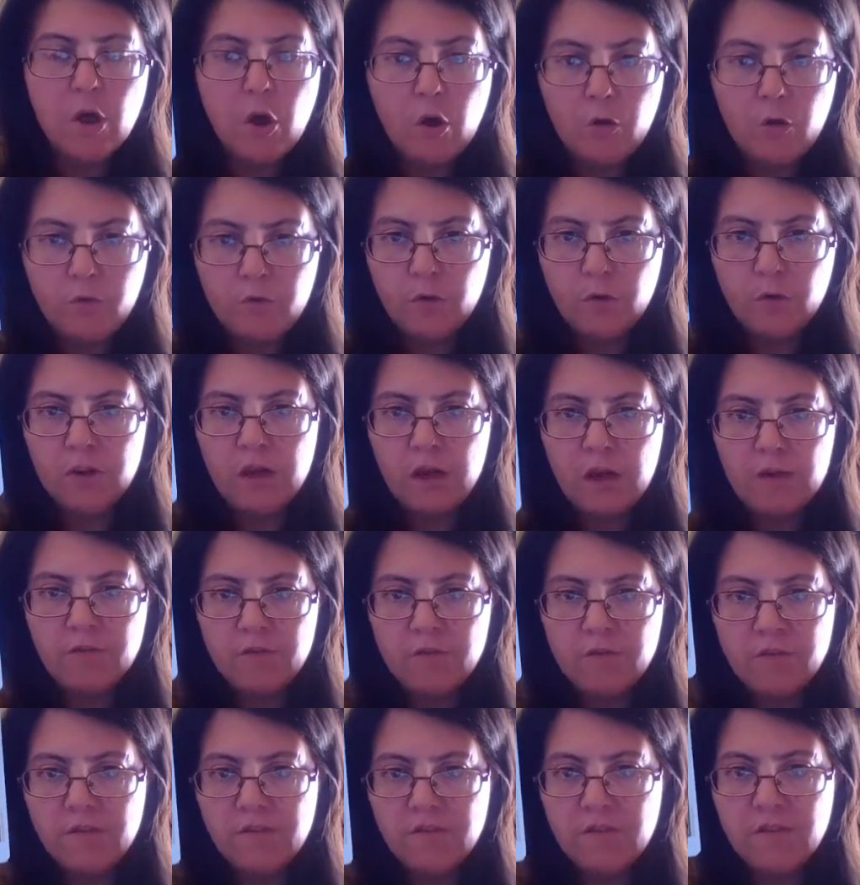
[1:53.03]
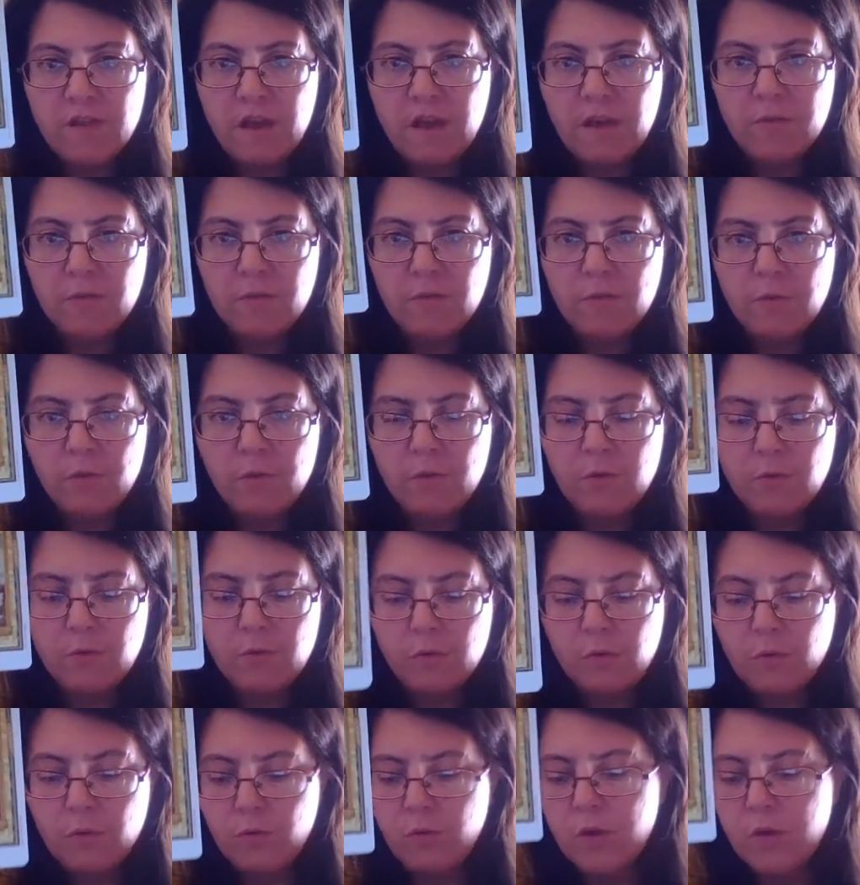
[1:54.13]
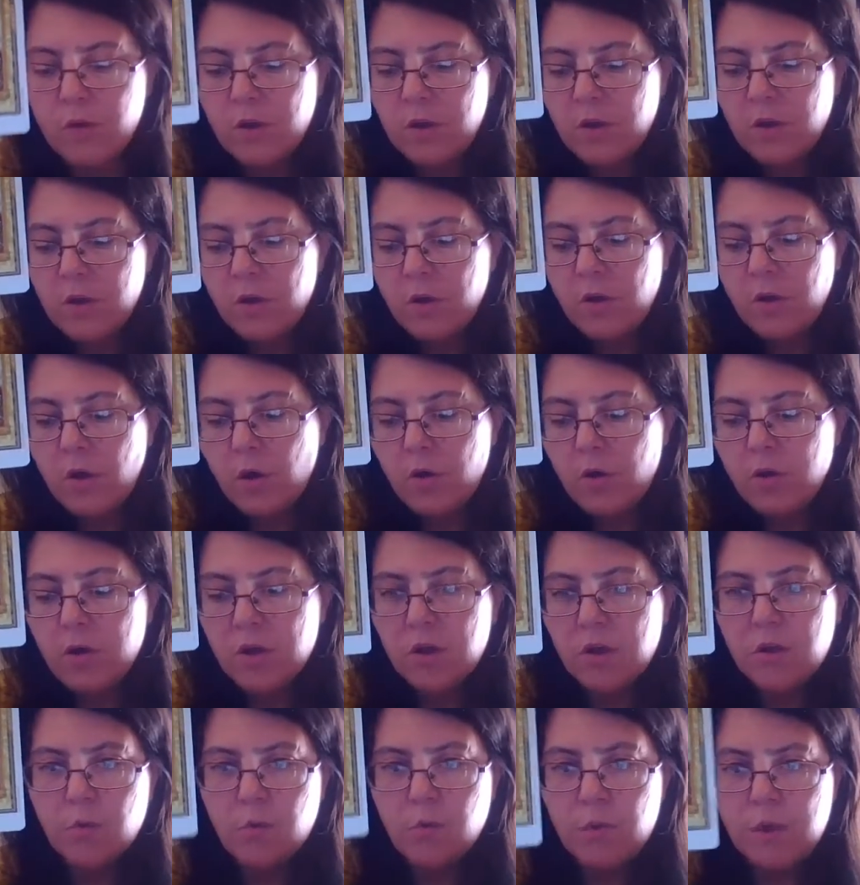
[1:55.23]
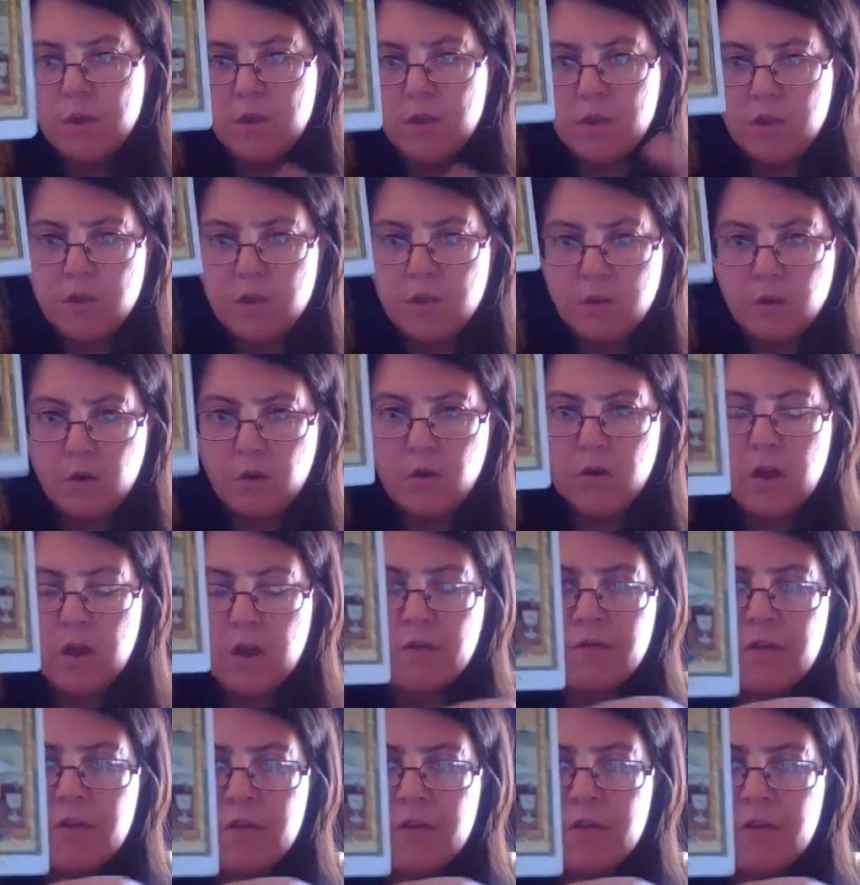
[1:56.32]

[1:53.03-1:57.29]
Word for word: of your life. It doesn't have to be to do only with your love